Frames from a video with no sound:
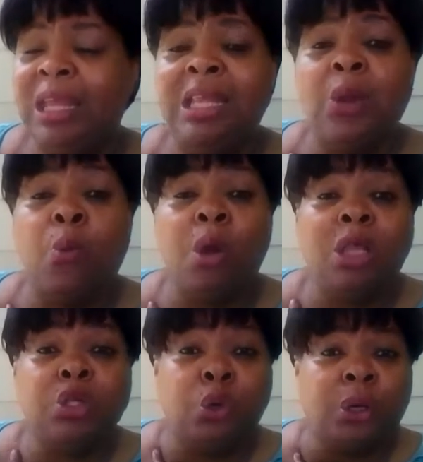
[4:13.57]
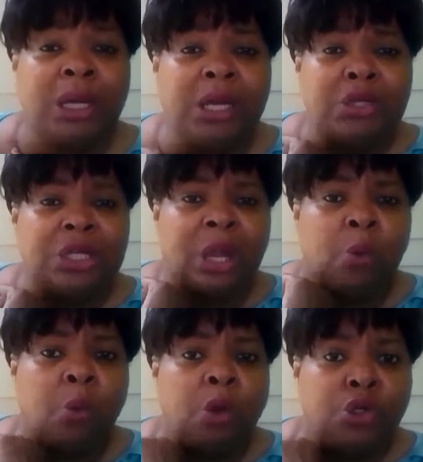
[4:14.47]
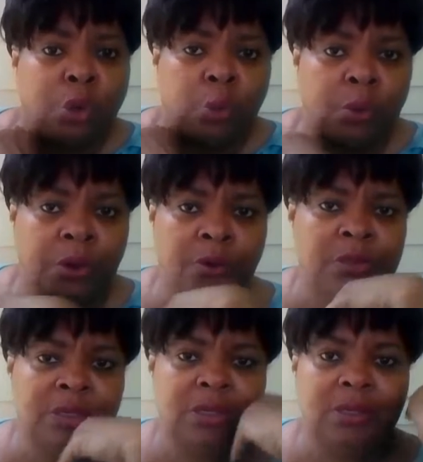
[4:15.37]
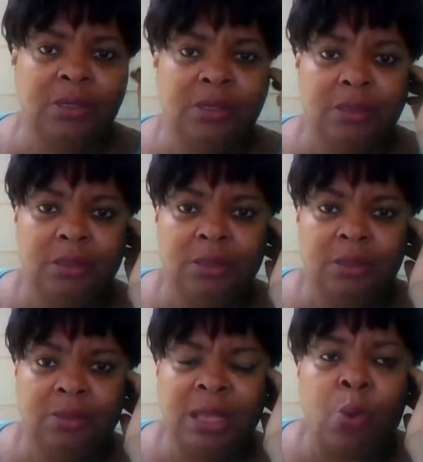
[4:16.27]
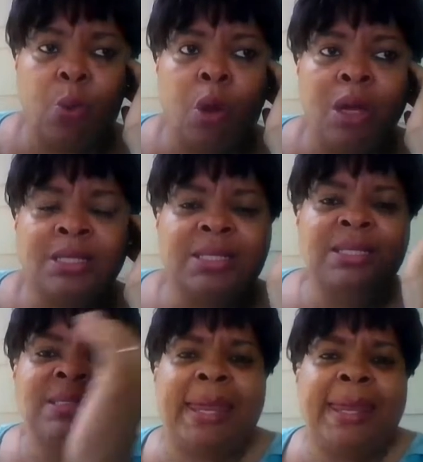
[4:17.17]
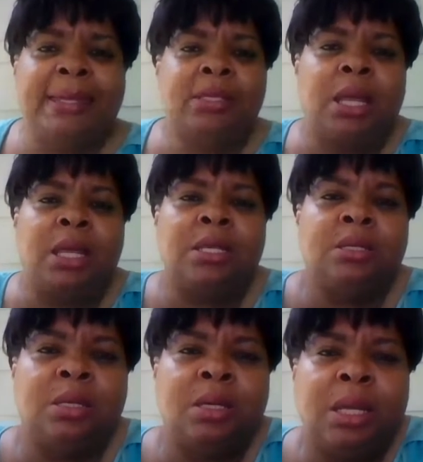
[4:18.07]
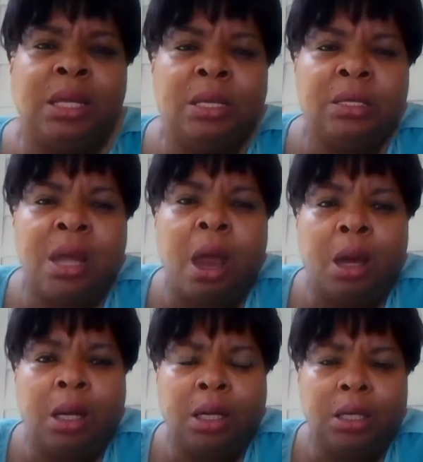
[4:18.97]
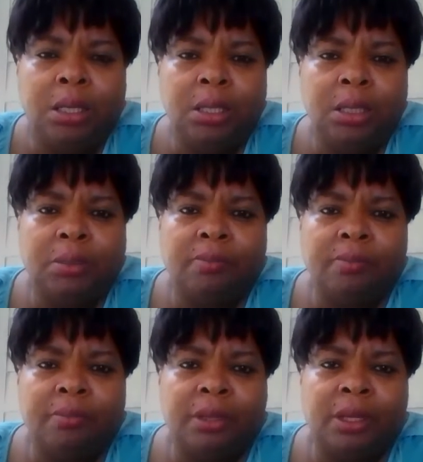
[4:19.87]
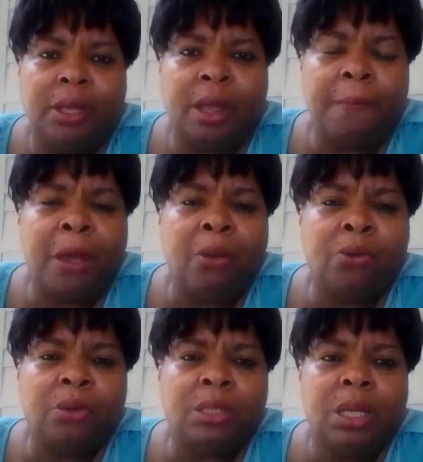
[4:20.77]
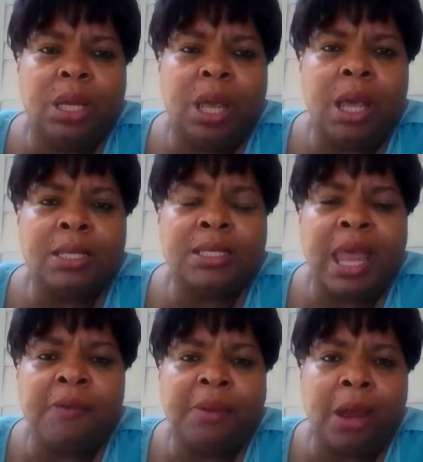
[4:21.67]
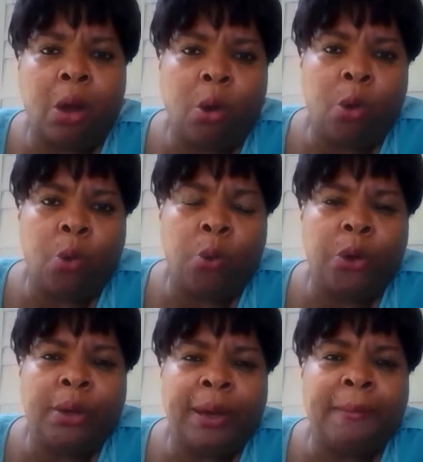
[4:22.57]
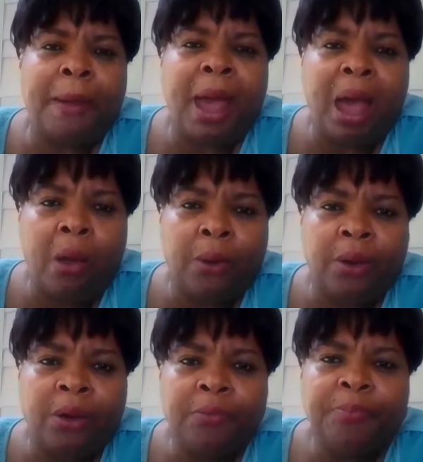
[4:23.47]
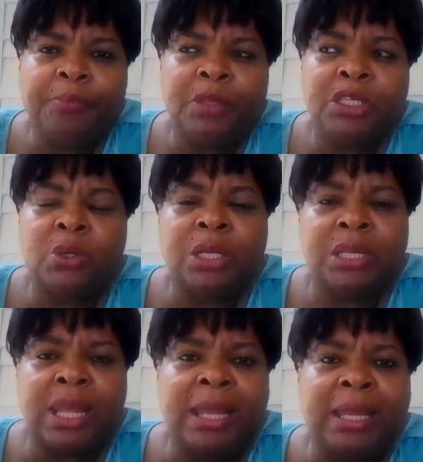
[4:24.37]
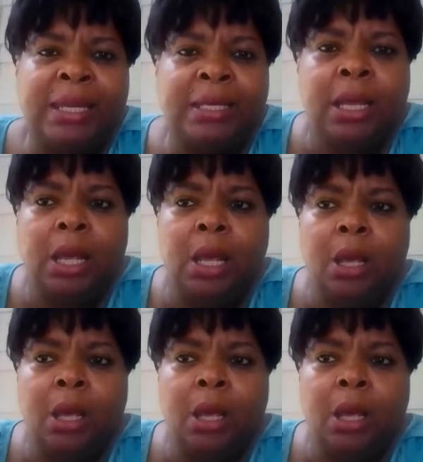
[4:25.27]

And they want your energy. They want your world. They want us to stay in the dark about us having our own world and power so that they can